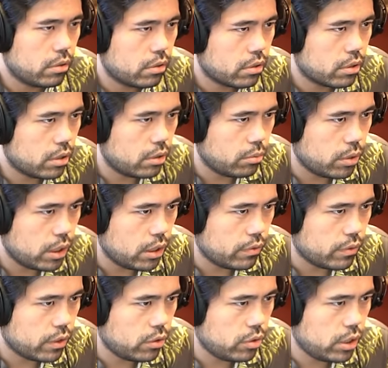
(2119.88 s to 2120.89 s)
Okay, wait. If I
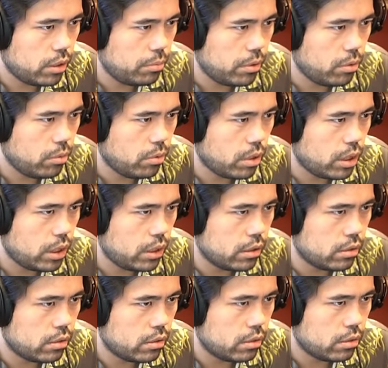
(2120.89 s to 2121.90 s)
go king b1,
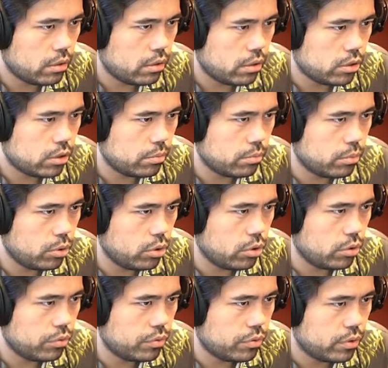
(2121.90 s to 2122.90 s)
the move.